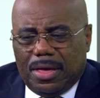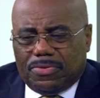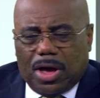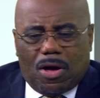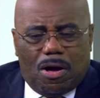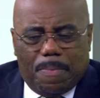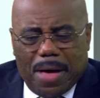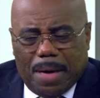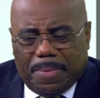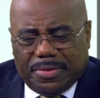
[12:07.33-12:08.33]
So I called
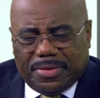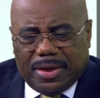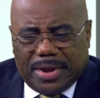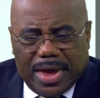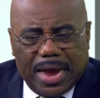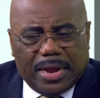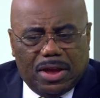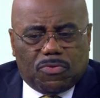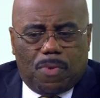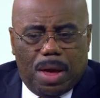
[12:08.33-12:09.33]
Pop, I said, Dad,
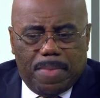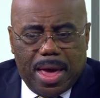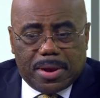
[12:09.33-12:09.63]
here's where I'm at.